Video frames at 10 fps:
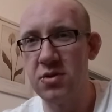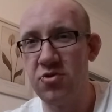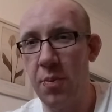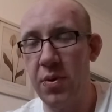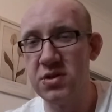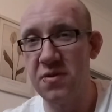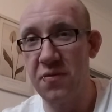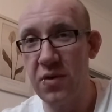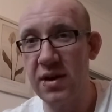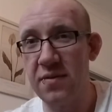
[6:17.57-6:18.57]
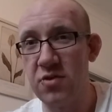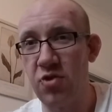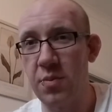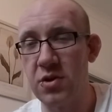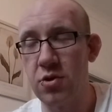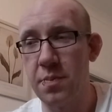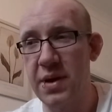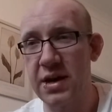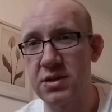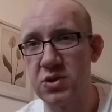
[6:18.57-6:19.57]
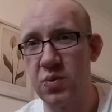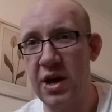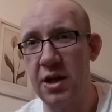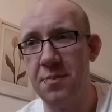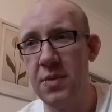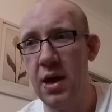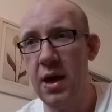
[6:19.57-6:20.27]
The drop pods are free if you drop your jump packs as well.